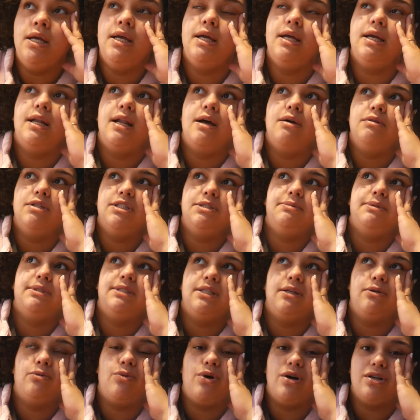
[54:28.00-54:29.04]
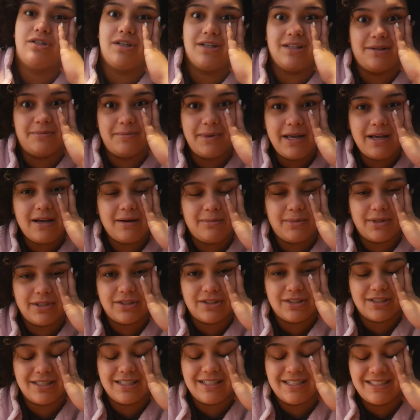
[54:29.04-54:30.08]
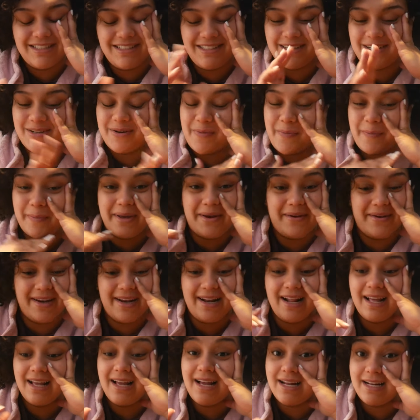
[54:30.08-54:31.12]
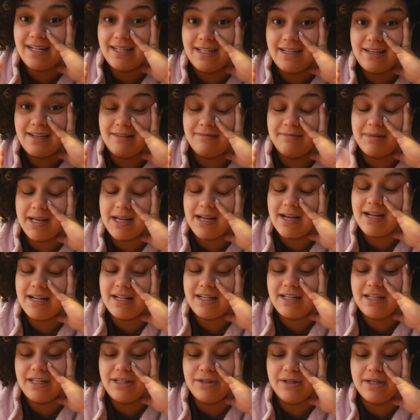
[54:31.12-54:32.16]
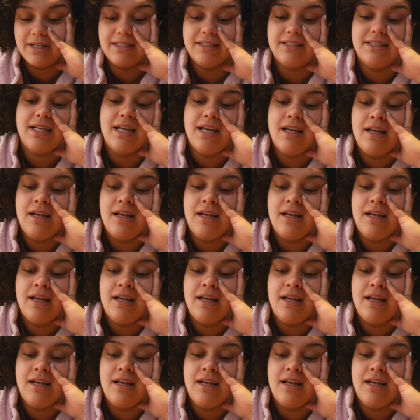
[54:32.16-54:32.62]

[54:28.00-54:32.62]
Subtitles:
And I was busy washing the makeup brushes because, you know, period. I got it done, you guys.